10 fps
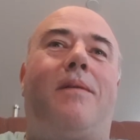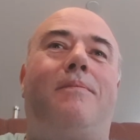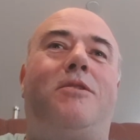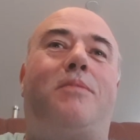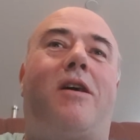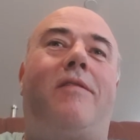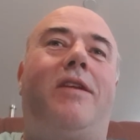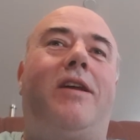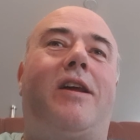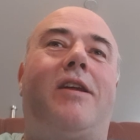
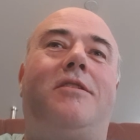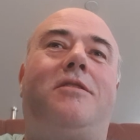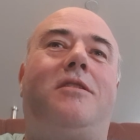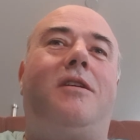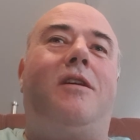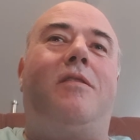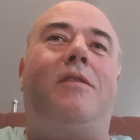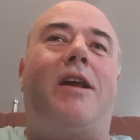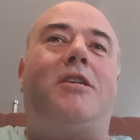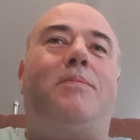sparring against
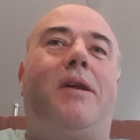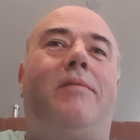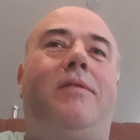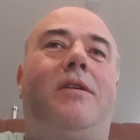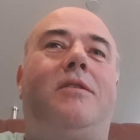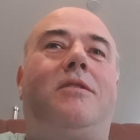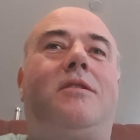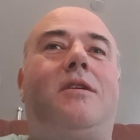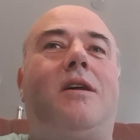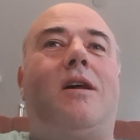
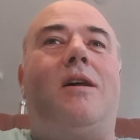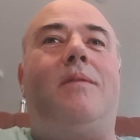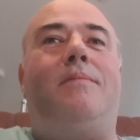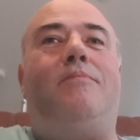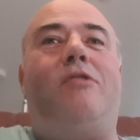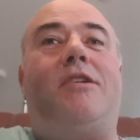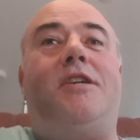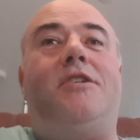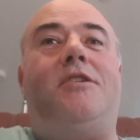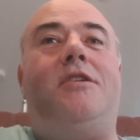experienced
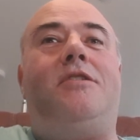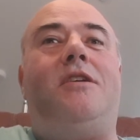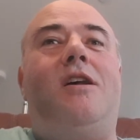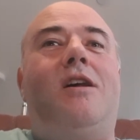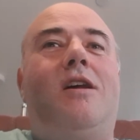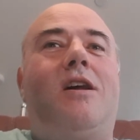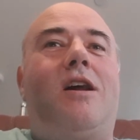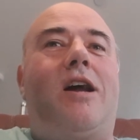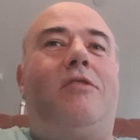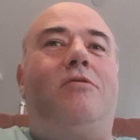practitioners,
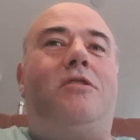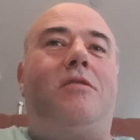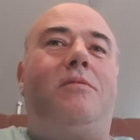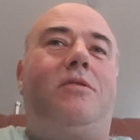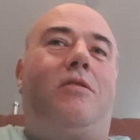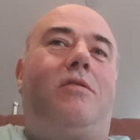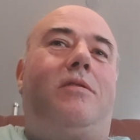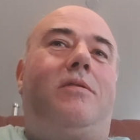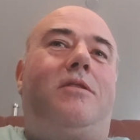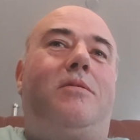and also not
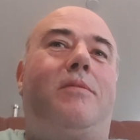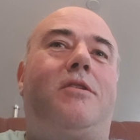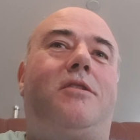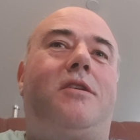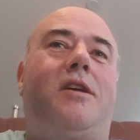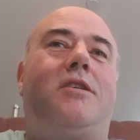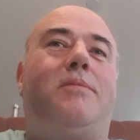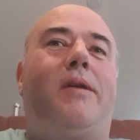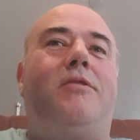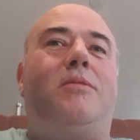so much
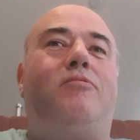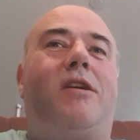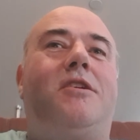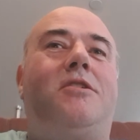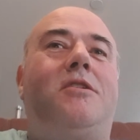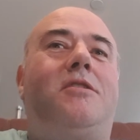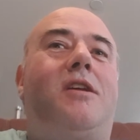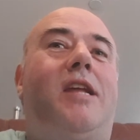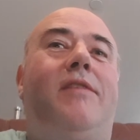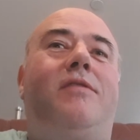experienced practitioners,
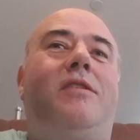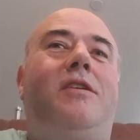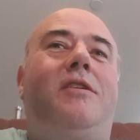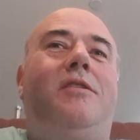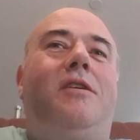and even